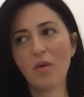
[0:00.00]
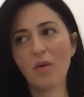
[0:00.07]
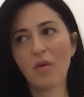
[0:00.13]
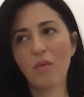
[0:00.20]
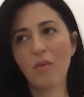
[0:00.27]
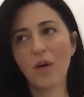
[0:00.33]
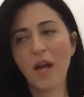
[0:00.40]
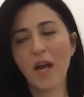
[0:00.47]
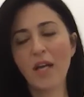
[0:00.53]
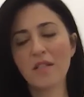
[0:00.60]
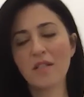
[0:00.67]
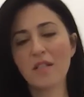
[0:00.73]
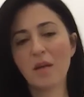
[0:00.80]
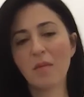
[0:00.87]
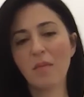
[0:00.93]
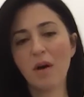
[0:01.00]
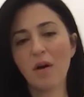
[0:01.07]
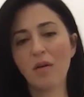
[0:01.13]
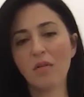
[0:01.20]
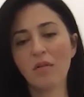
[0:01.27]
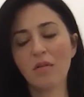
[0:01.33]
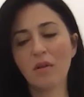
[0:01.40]
what I see
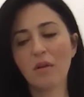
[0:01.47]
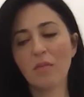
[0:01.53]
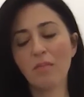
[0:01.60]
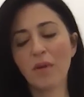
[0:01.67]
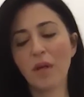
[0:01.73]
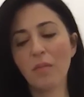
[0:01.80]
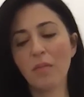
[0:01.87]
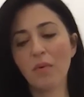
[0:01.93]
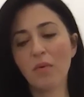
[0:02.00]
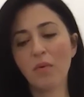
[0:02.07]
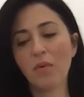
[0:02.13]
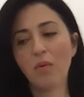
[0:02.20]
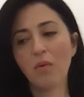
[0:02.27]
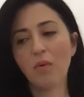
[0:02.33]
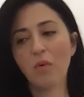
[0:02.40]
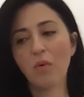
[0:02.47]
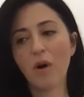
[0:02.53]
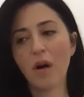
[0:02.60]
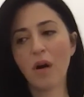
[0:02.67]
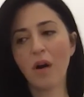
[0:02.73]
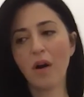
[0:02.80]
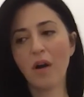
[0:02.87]
about people who
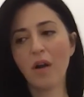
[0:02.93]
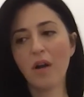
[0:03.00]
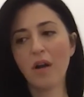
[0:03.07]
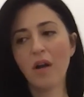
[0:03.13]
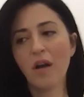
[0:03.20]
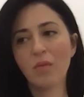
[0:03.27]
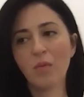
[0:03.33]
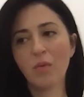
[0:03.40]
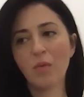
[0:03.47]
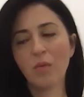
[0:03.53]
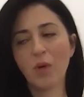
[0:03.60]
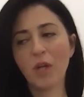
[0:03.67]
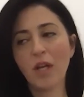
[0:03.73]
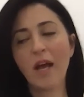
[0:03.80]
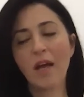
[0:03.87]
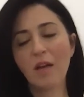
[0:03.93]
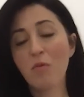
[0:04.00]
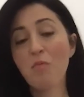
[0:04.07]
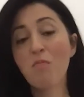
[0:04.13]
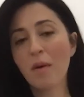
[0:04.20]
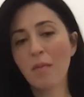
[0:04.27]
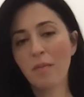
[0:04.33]
are, what I
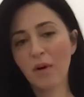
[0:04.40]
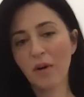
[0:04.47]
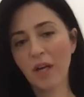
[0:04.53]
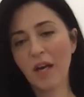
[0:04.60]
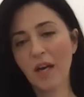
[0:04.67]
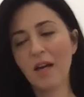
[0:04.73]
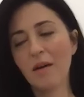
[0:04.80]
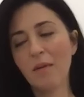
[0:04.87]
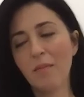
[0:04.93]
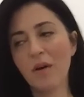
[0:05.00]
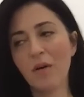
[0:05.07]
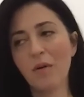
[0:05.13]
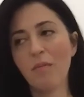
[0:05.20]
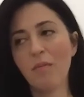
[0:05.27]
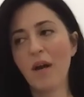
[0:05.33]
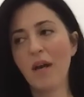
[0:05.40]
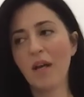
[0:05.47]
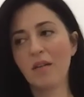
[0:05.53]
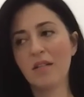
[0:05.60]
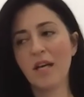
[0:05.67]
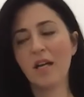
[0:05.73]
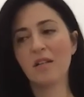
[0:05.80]
remember, about my
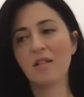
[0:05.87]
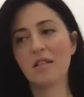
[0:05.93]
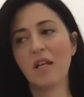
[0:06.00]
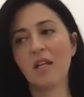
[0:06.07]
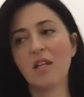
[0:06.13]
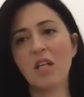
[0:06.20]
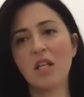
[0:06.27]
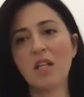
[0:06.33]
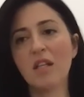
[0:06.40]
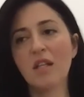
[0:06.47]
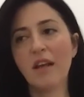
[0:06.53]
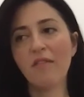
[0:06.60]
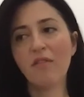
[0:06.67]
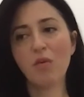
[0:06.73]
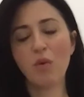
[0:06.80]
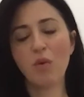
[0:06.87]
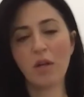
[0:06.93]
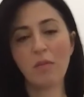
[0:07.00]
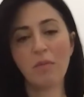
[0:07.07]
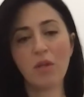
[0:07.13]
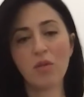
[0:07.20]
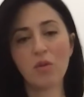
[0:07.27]
dad is that he never
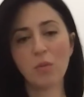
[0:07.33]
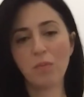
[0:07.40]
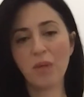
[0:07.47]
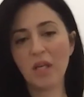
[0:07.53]
wanted me to